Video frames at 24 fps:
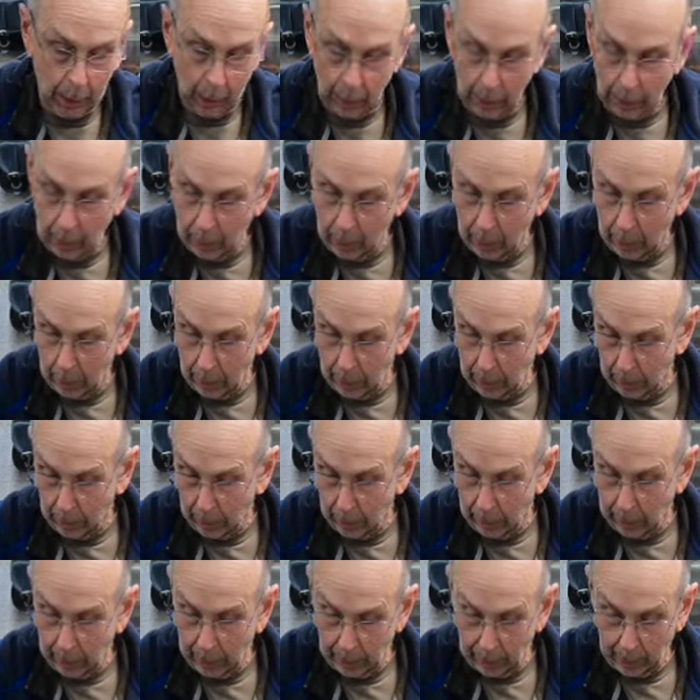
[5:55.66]
And you're
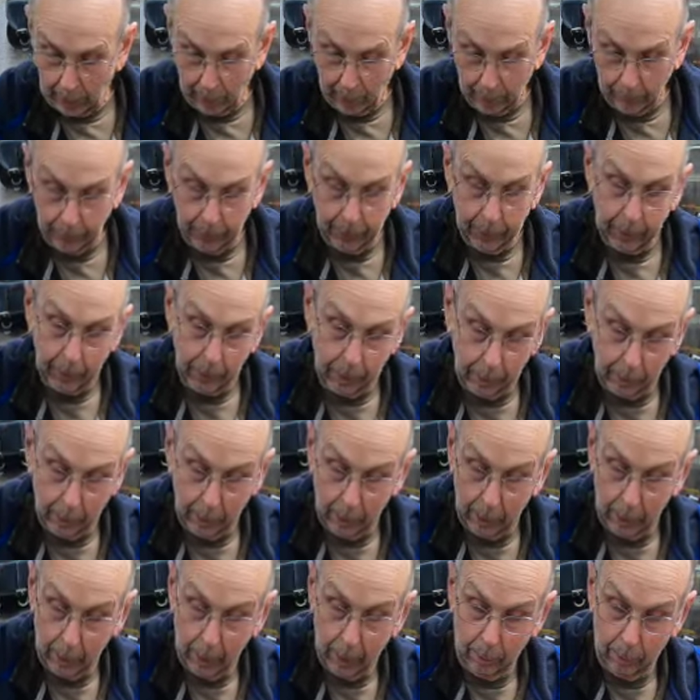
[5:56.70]
going to have this
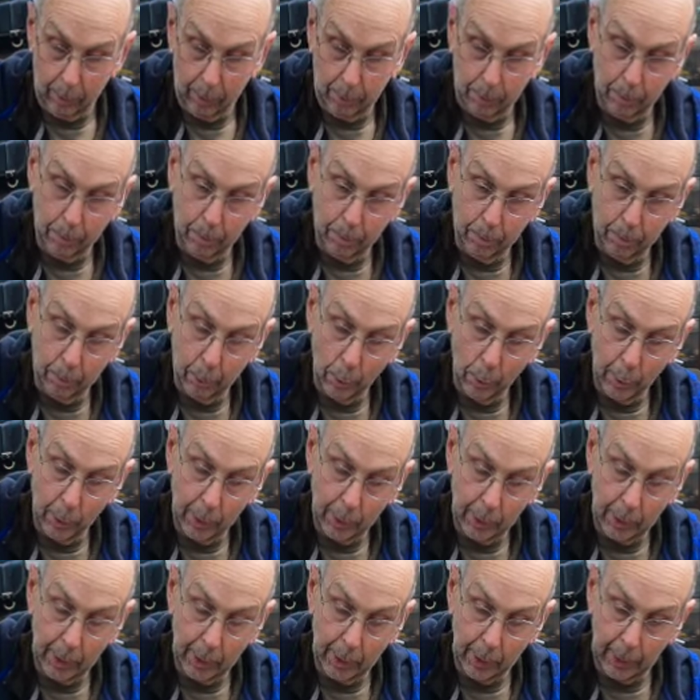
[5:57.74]
portion
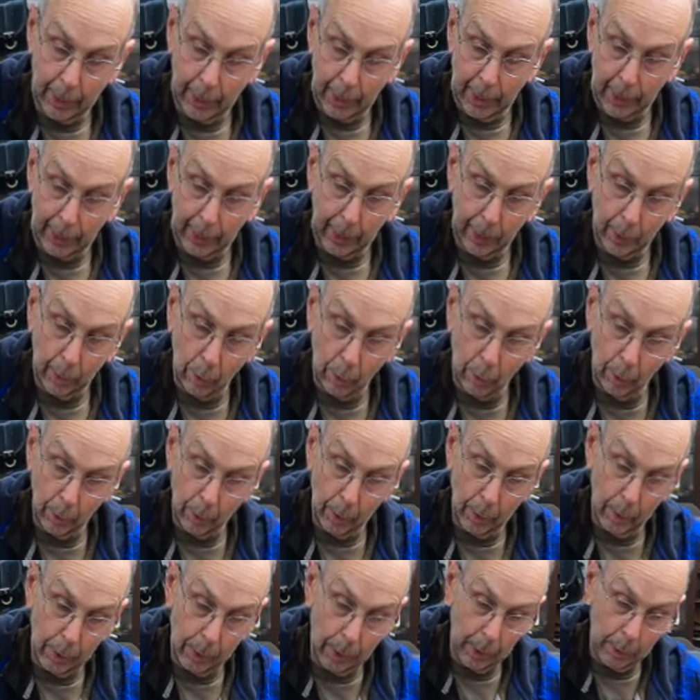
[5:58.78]
here hanging over.
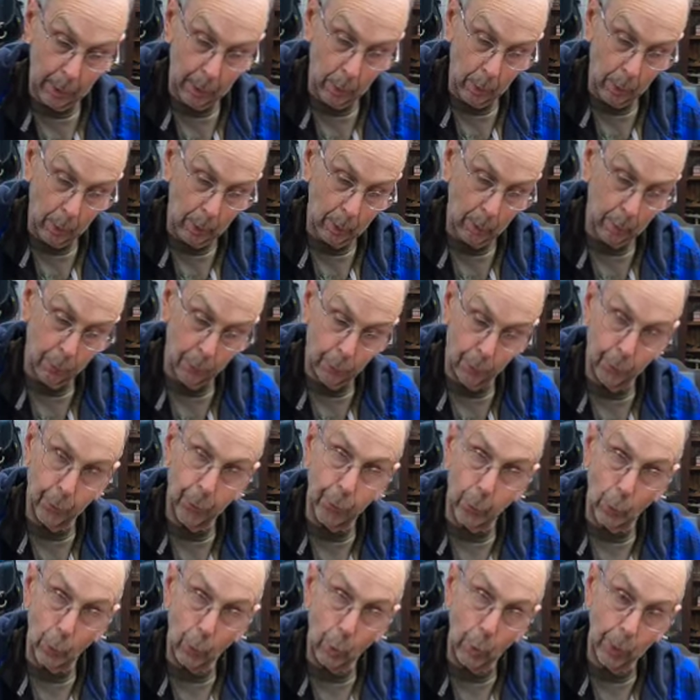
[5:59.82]
You want to
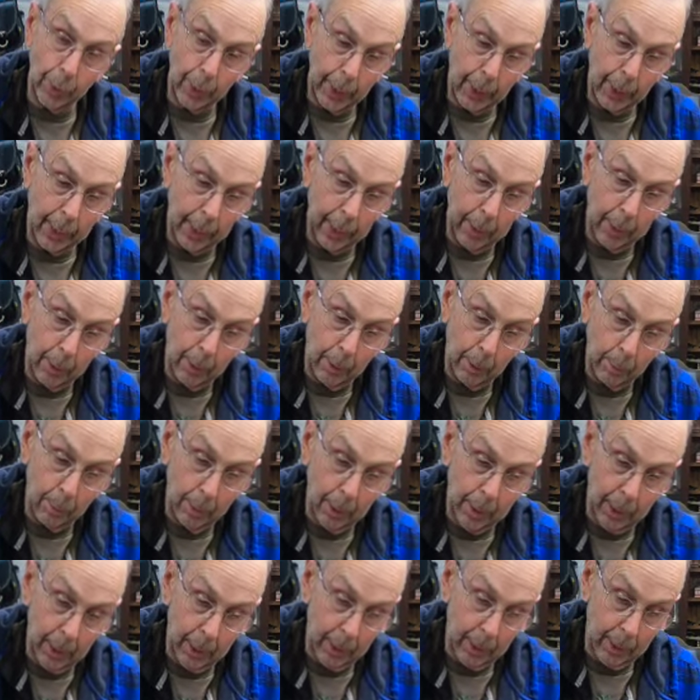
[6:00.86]
fold that up
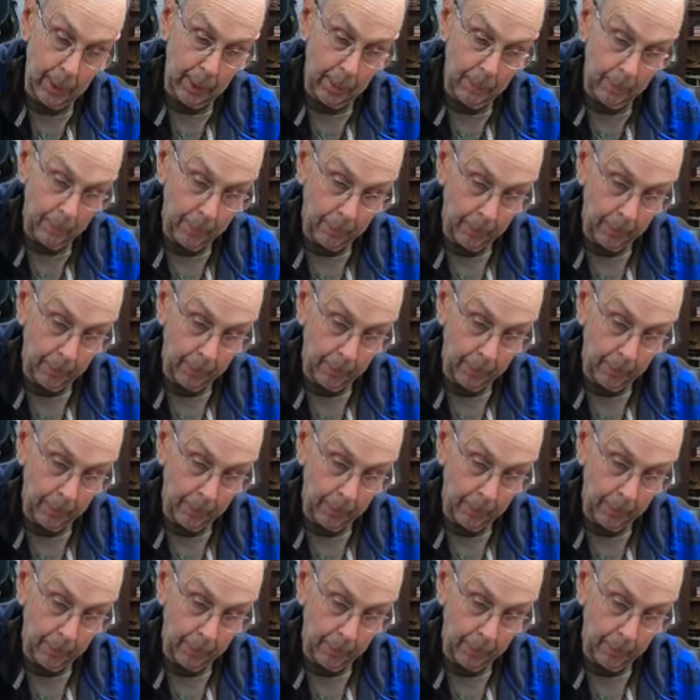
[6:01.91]
in